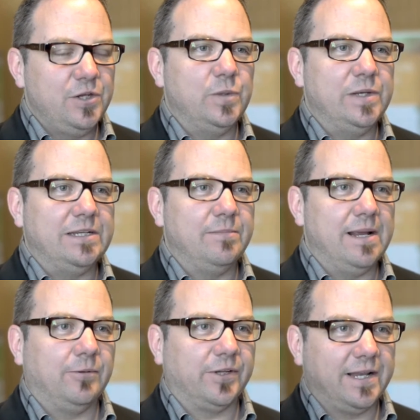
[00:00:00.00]
You need to be
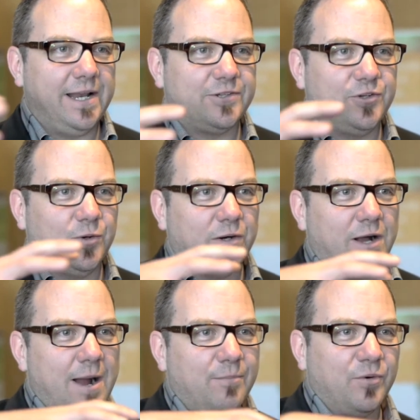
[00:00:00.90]
able to connect your
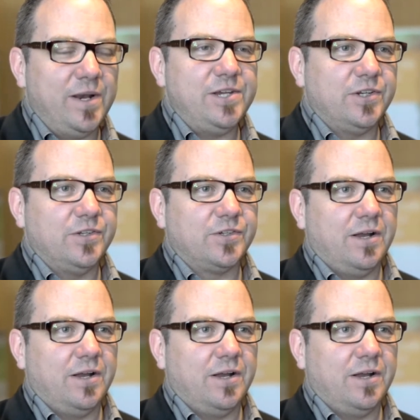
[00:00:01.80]
operations